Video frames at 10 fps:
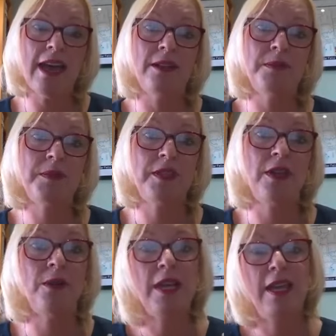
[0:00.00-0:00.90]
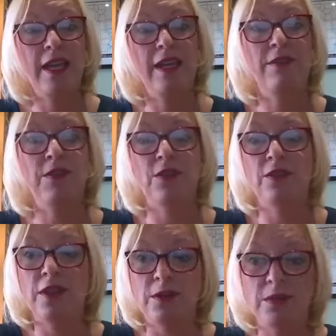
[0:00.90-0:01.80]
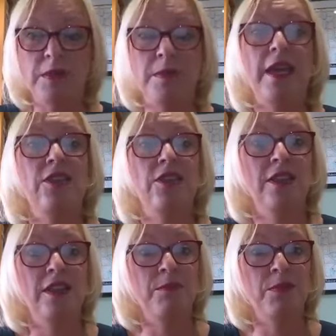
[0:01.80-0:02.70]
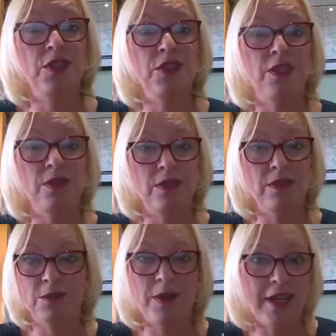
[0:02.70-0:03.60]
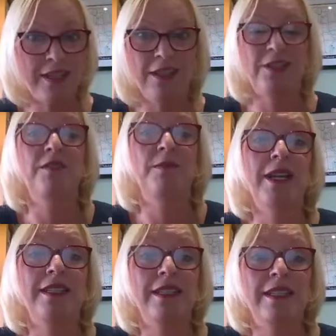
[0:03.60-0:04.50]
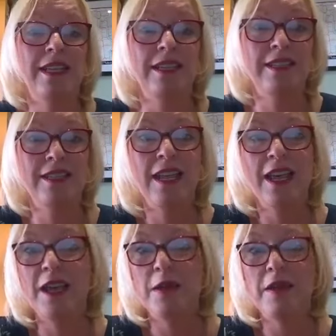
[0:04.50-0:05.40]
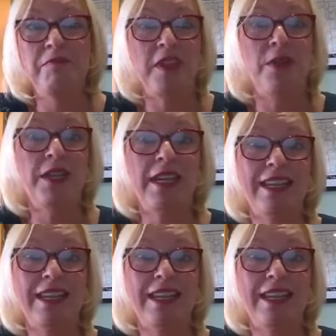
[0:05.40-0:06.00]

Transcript: help. So if you're an older patient and produce quite a lot of blastocysts, when you